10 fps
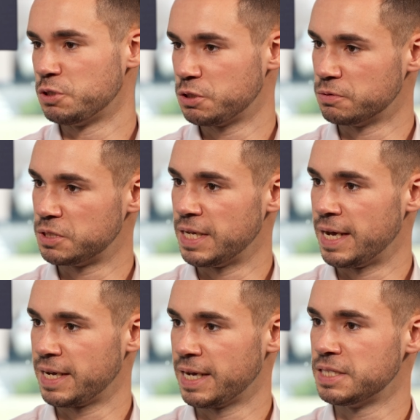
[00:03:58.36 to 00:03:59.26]
which is called
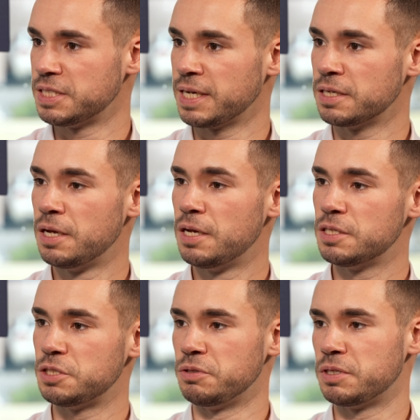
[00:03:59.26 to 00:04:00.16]
staircasing.
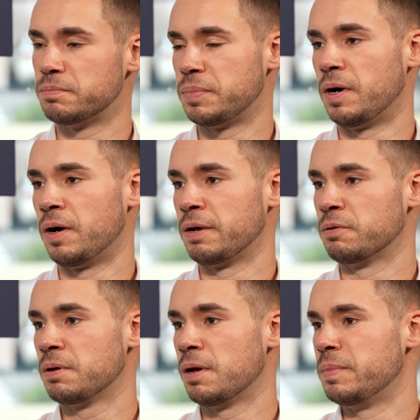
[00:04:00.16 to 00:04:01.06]
So you can buy
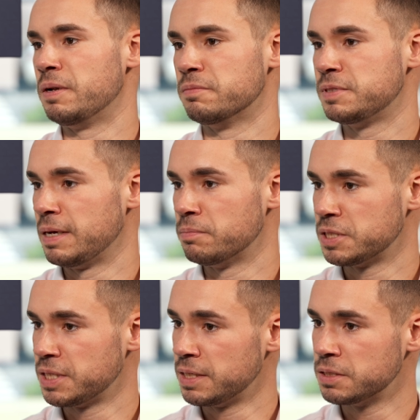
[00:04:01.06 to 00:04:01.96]
a minimum of
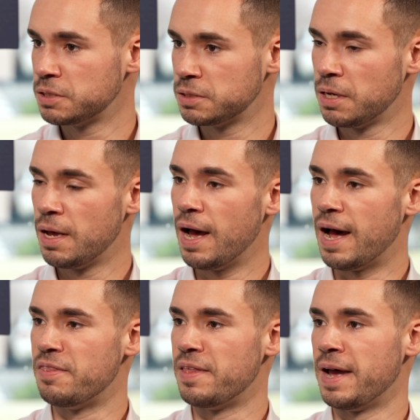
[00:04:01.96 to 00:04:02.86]
10%, and